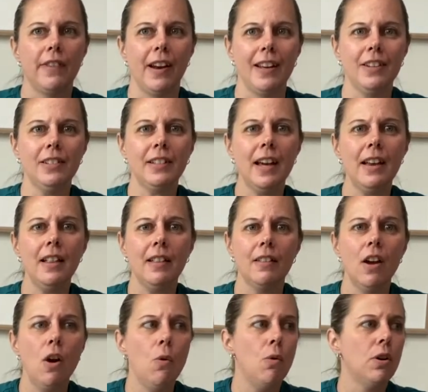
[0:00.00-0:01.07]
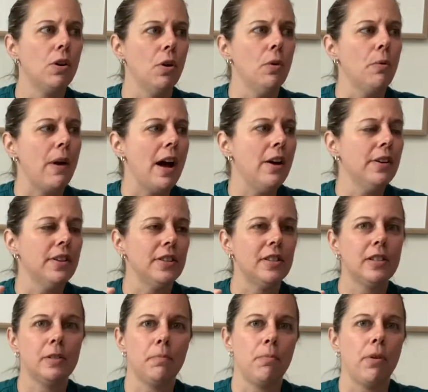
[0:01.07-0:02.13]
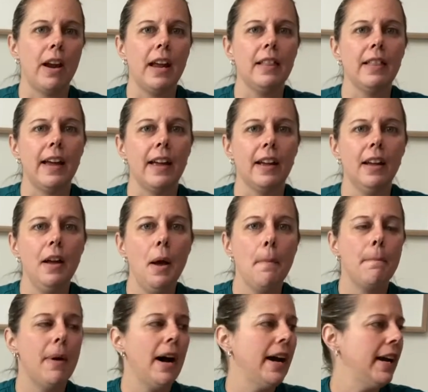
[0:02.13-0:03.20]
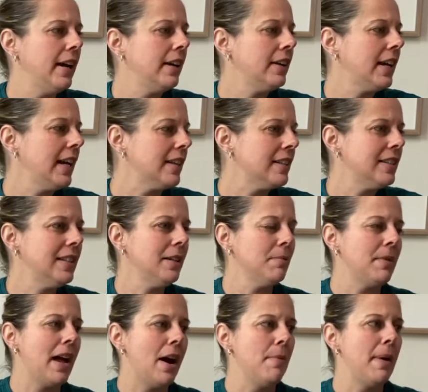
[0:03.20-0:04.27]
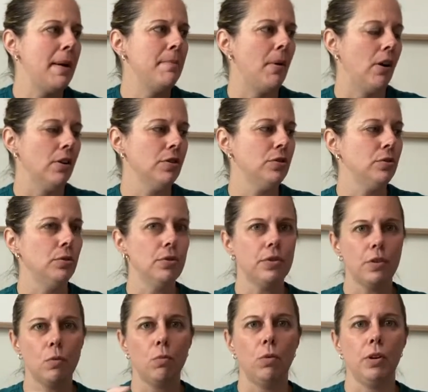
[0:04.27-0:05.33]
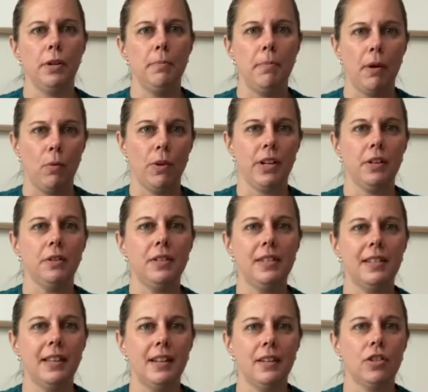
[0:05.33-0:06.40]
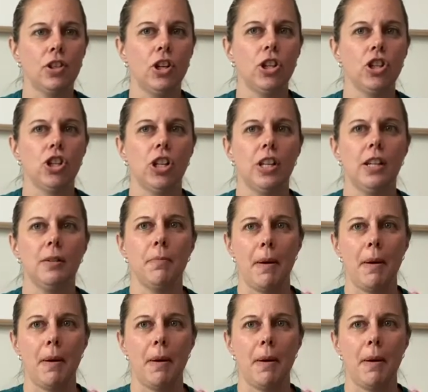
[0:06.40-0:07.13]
And I just kind of will go around and spray, like you can't see them now, my bar stools are wood, but where you sit is cushioned.